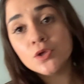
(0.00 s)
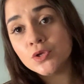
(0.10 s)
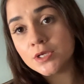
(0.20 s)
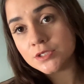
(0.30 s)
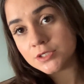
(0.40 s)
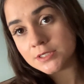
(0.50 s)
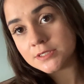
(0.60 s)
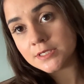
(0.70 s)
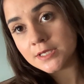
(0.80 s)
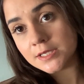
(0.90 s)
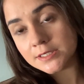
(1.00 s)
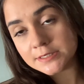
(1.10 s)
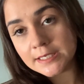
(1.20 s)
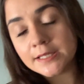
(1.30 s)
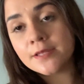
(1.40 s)
you can just
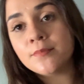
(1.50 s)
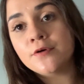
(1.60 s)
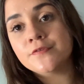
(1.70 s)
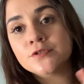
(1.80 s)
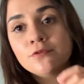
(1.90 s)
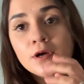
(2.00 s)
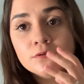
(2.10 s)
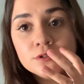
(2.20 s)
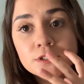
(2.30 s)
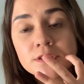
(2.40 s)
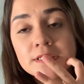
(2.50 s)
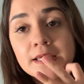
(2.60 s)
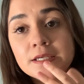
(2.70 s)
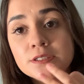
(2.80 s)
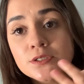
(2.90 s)
take them off as well just in
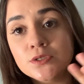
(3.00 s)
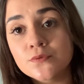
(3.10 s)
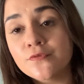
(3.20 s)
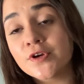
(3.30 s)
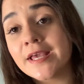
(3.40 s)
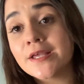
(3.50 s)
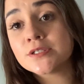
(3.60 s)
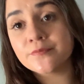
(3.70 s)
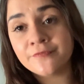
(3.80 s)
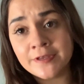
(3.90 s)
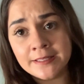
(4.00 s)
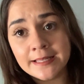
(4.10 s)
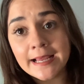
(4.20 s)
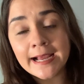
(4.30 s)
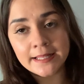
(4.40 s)
case you forget something
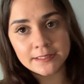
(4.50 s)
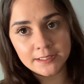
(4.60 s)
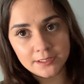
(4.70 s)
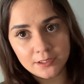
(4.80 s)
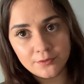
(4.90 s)
at the